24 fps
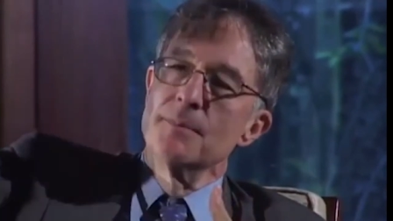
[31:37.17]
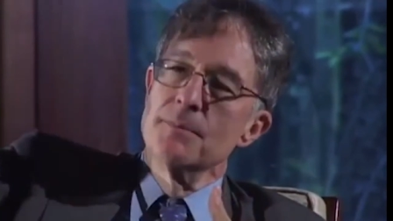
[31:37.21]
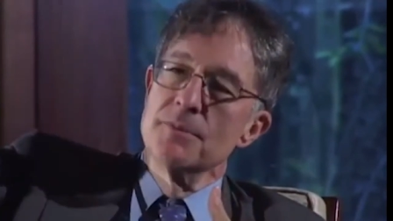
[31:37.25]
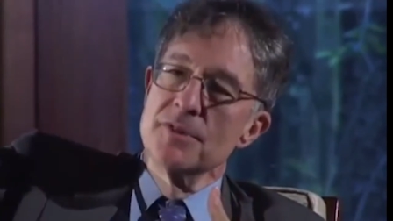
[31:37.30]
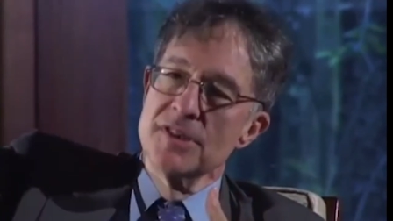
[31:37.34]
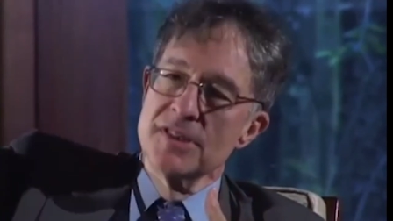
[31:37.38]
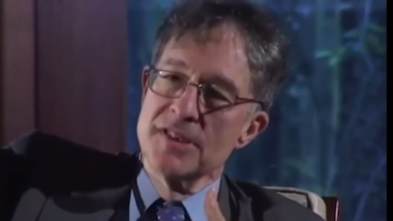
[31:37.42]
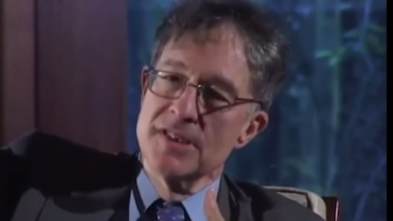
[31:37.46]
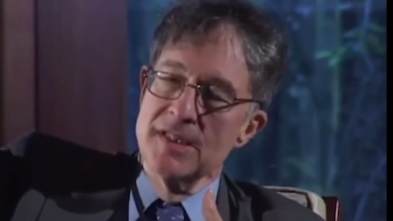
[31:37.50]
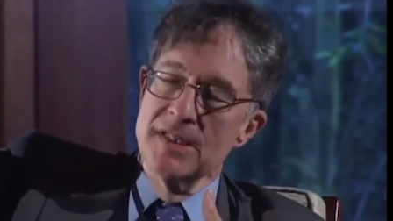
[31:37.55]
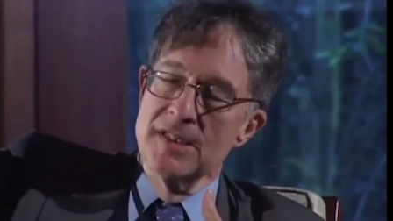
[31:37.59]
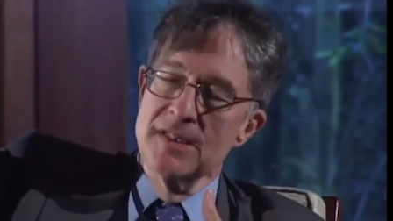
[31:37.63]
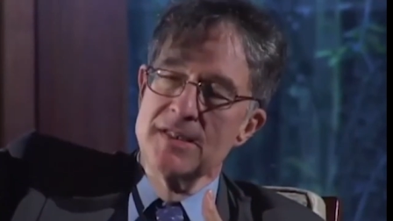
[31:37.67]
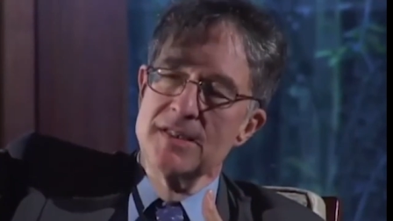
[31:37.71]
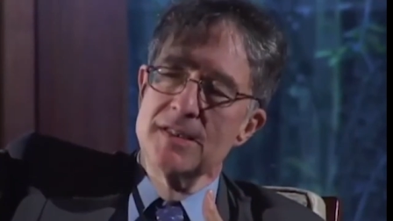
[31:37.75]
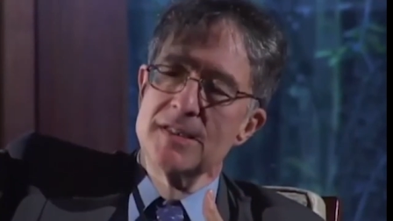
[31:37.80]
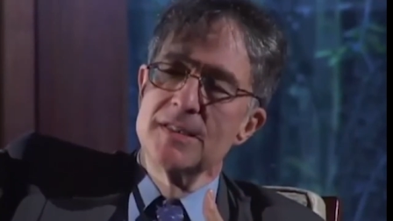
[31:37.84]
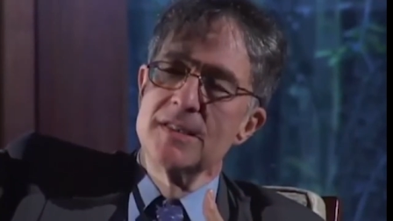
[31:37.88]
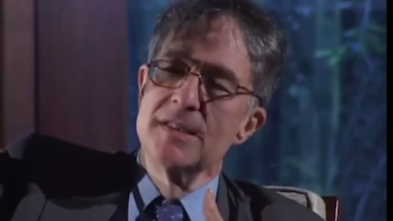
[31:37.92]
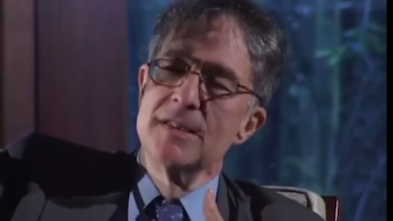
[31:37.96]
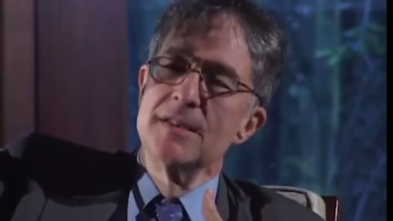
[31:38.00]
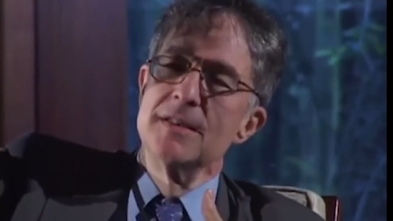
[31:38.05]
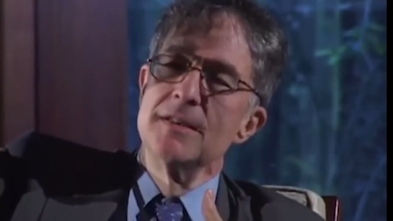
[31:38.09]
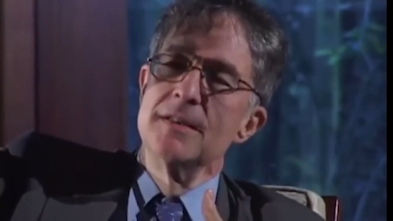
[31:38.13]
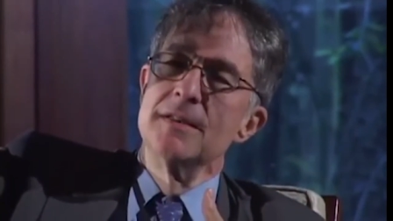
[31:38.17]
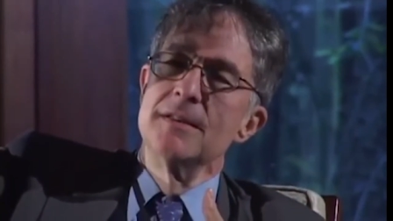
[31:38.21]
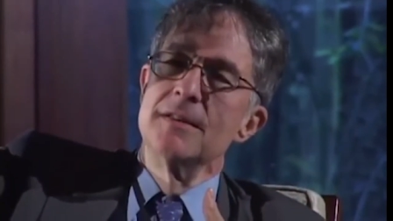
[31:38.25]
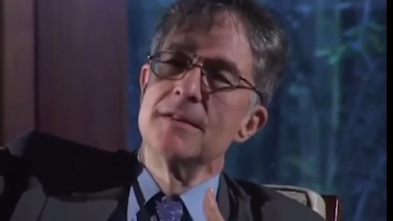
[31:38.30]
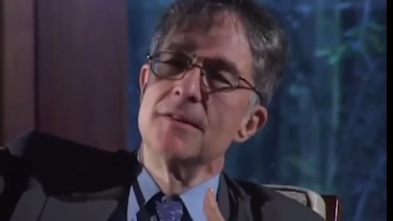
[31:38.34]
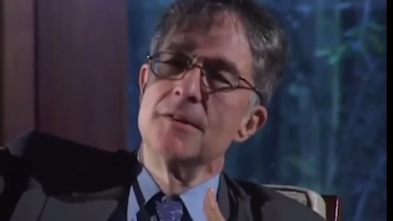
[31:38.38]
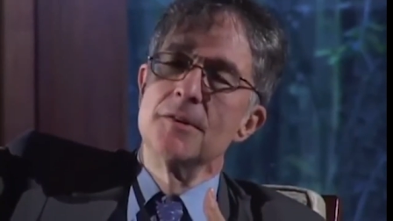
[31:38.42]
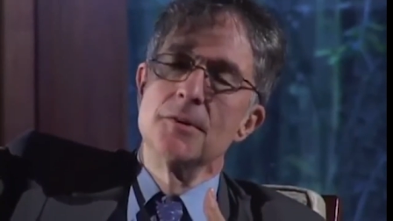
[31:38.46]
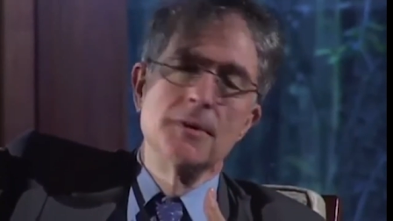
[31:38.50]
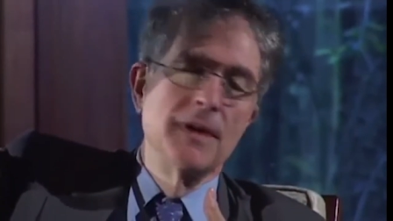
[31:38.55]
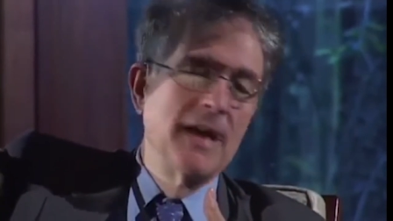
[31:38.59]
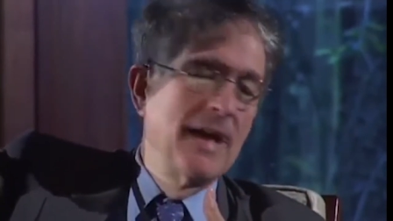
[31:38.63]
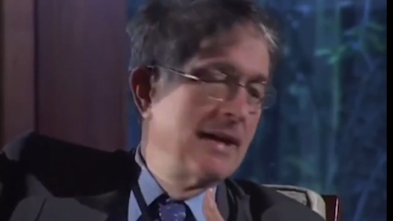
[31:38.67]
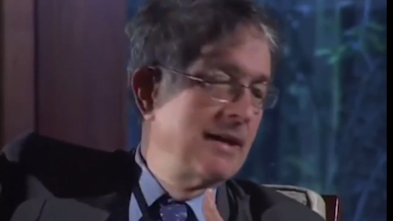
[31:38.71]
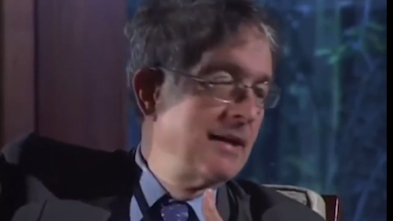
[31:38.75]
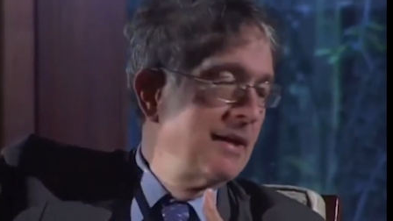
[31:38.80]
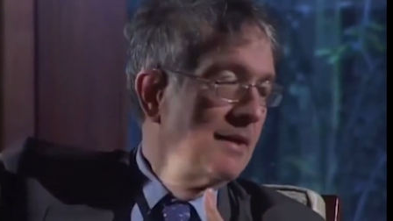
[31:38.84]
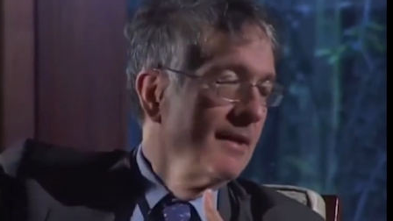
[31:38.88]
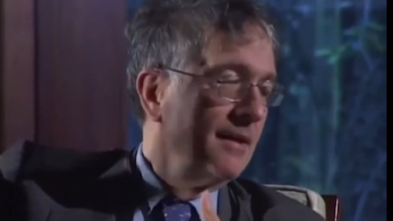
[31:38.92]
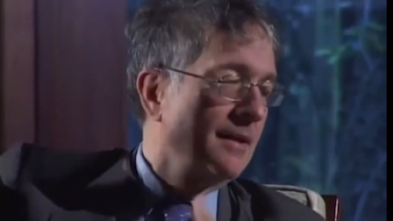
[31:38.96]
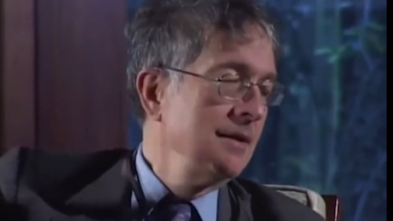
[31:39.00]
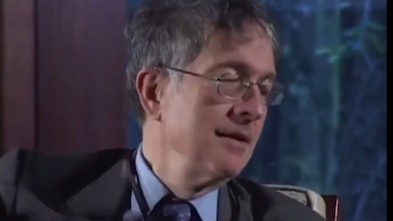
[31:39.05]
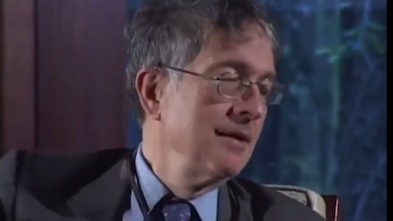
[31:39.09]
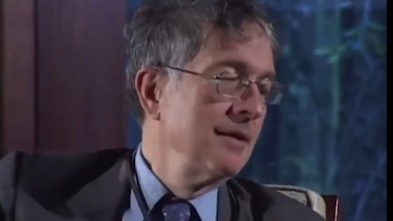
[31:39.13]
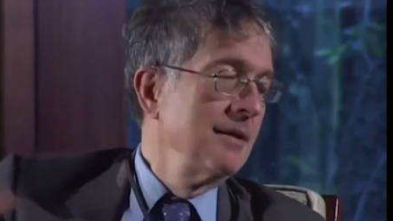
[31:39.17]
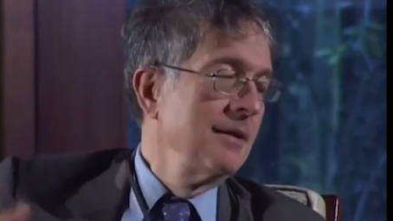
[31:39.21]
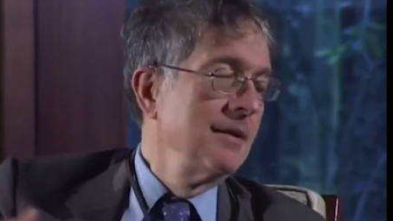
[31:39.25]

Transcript: precedes creating,